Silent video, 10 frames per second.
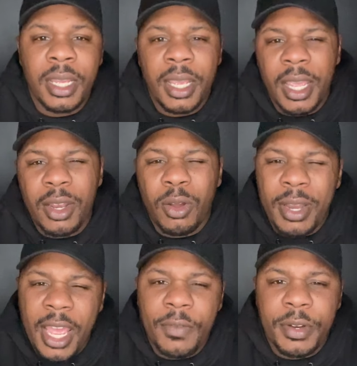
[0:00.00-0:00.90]
And on
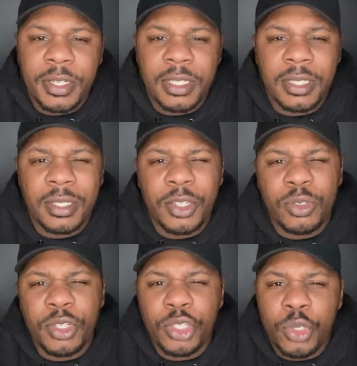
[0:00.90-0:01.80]
average, it's
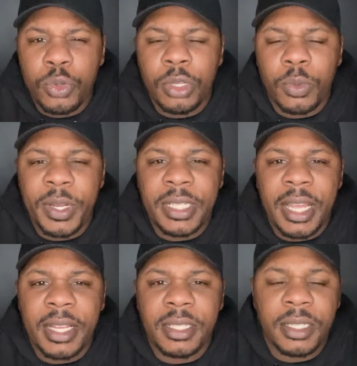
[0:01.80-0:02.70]
usually 2 to 3
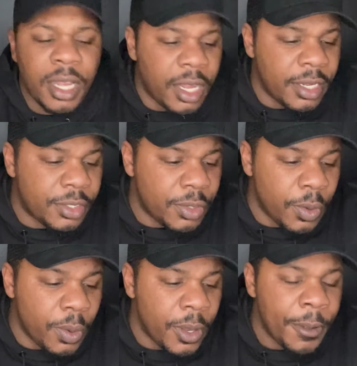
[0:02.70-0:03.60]
tests. So